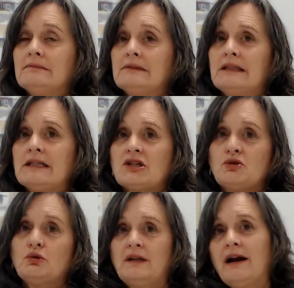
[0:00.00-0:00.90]
Let's
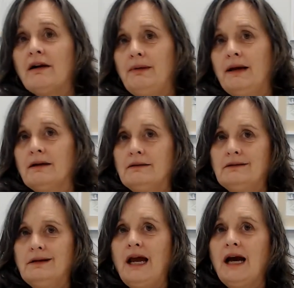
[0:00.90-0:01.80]
talk now about
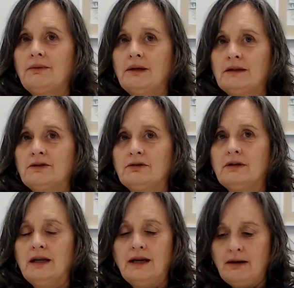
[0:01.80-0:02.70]
how we're going to do
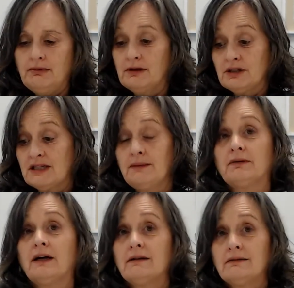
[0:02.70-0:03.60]
that and how we're going to
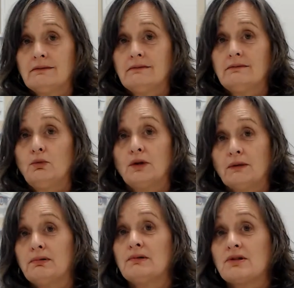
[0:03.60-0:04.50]
separate work
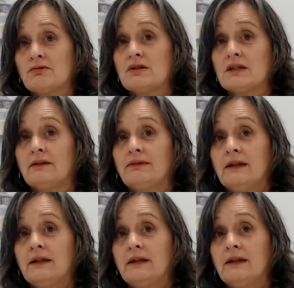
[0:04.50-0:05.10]
and personal stuff.